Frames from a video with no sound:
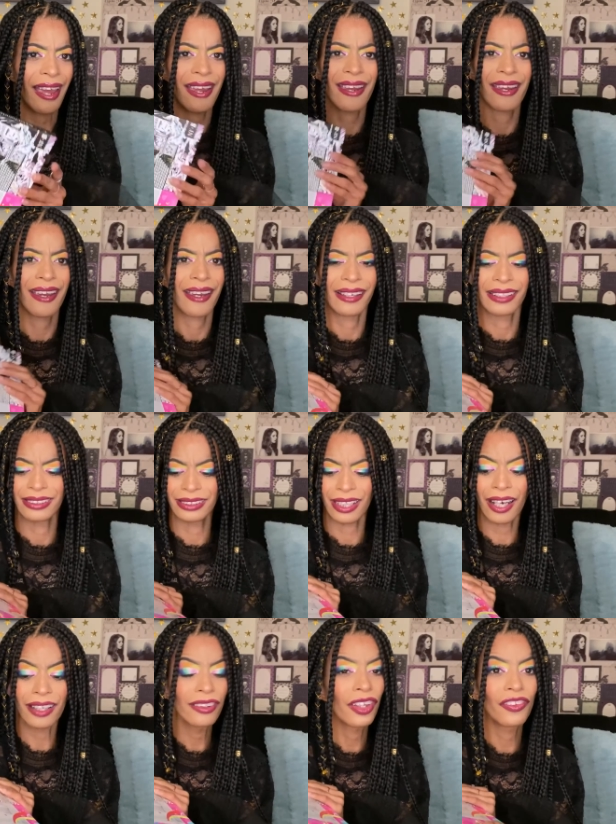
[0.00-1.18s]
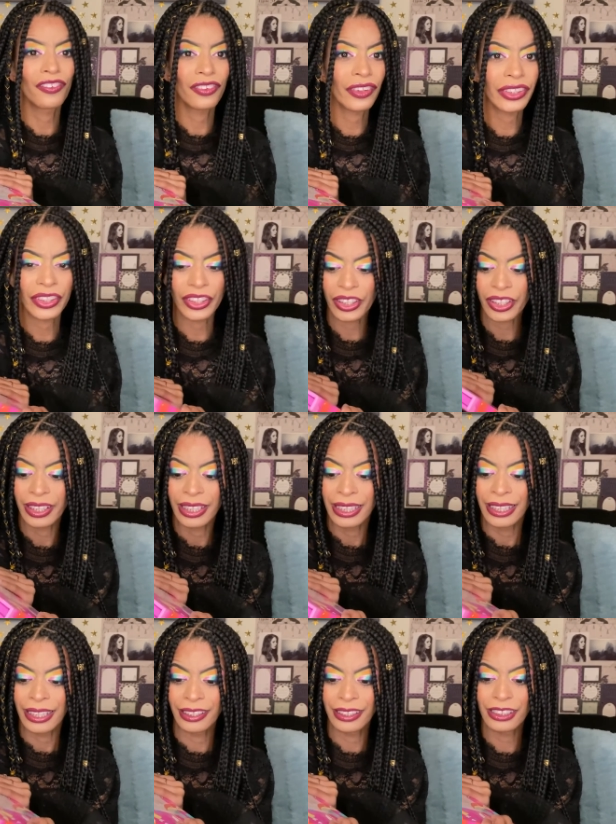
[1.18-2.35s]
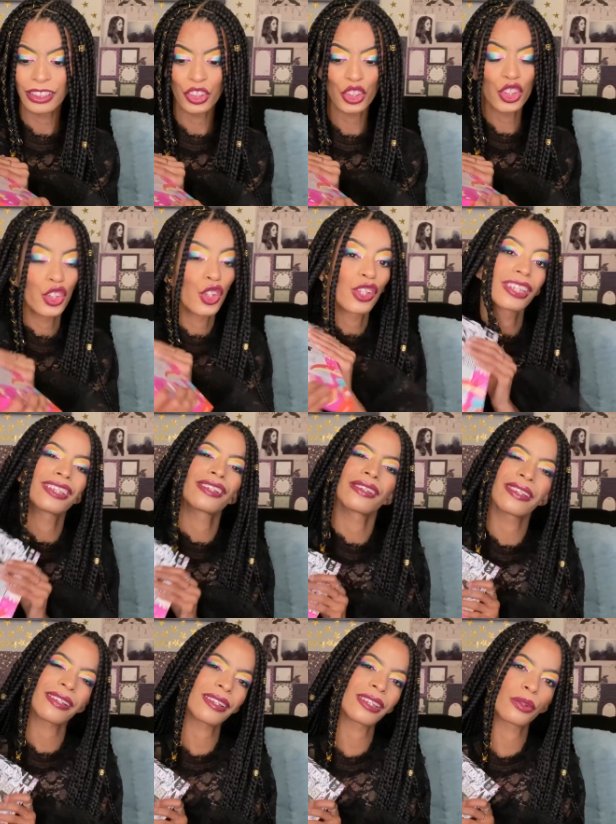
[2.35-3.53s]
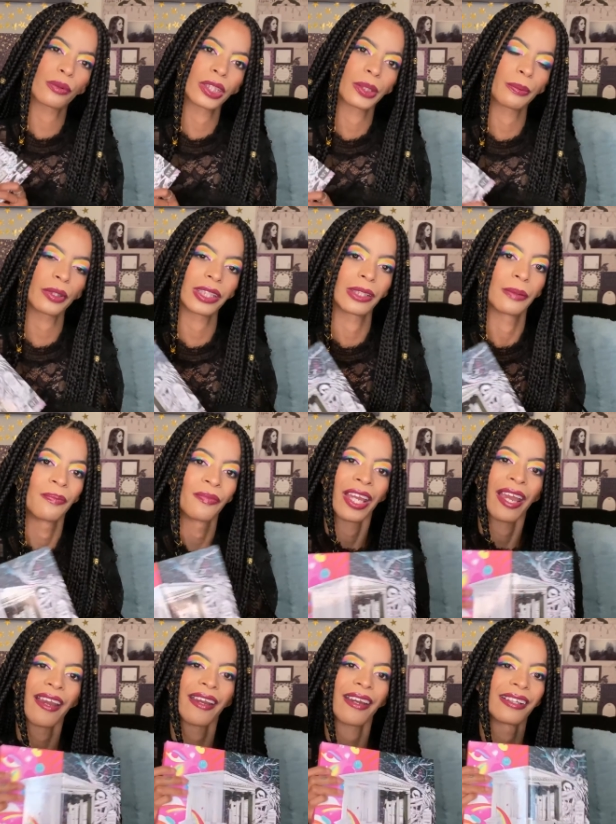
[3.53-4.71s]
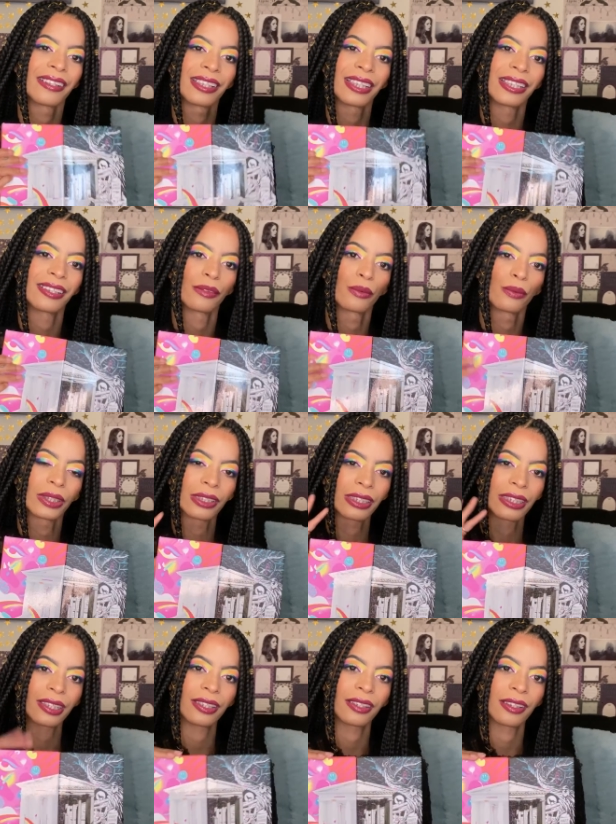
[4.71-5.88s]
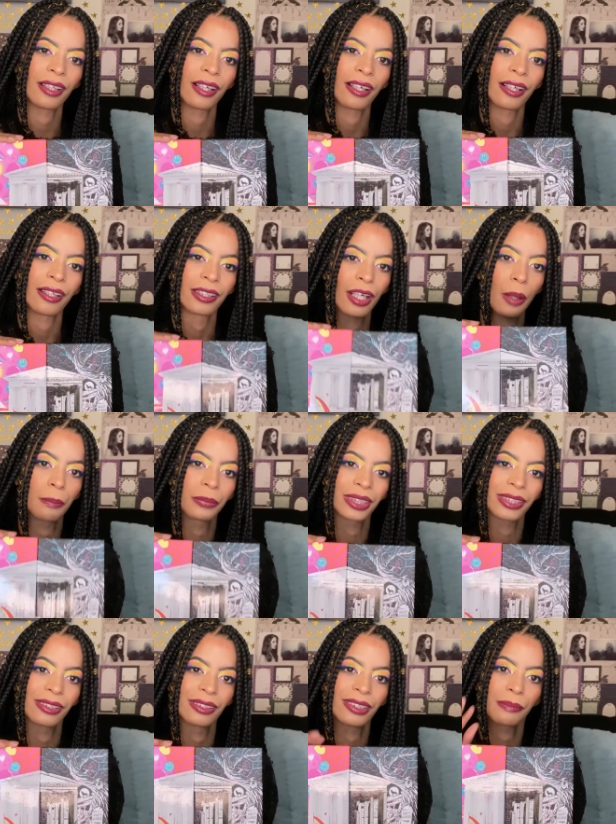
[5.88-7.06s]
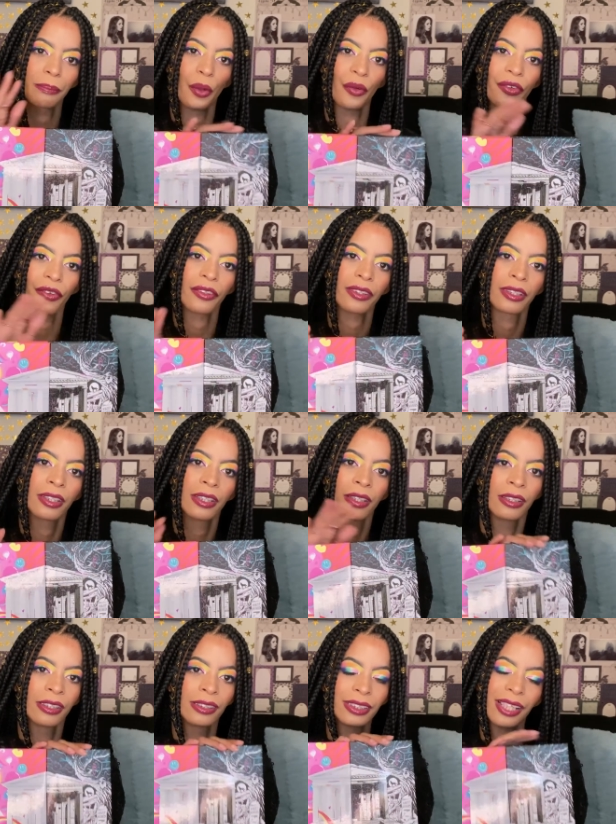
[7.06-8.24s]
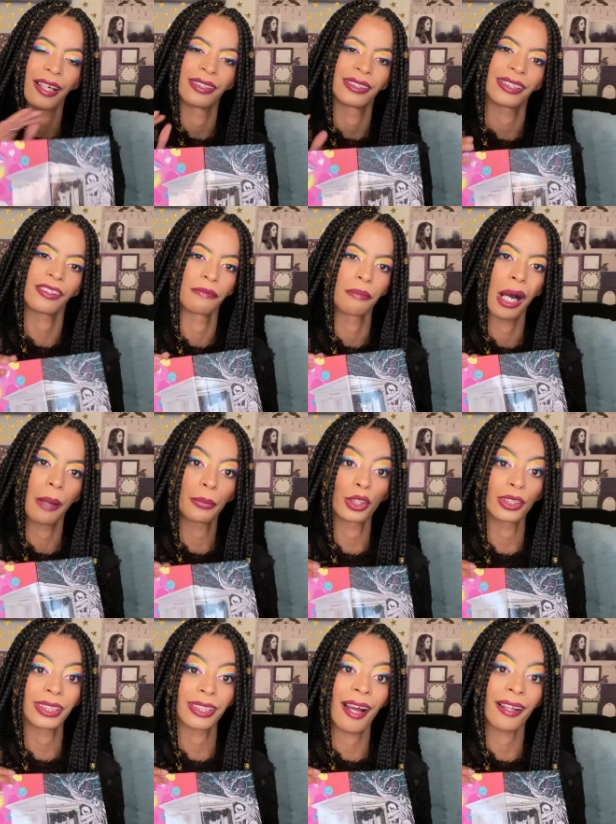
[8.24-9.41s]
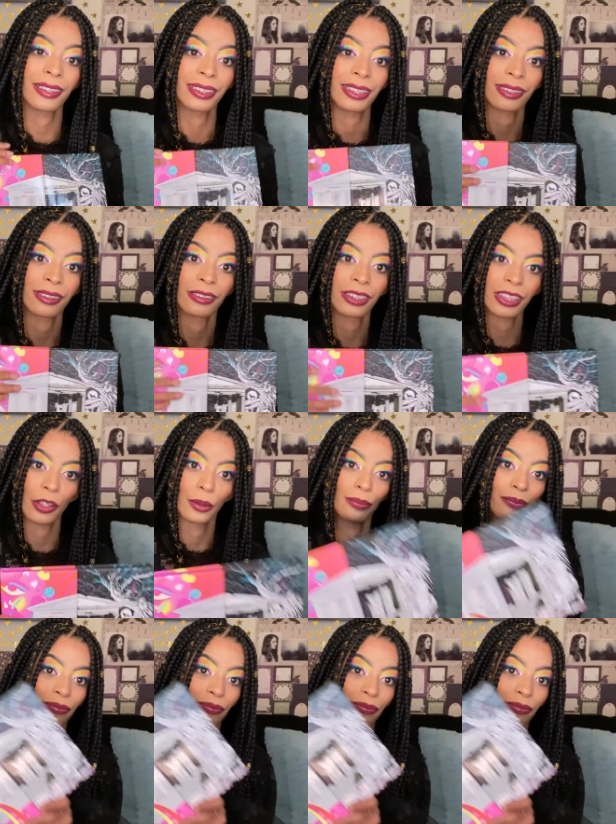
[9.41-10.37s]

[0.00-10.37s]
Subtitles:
and I love glitter. It is just, it's really pretty, and it really encompasses both sides of my personality, so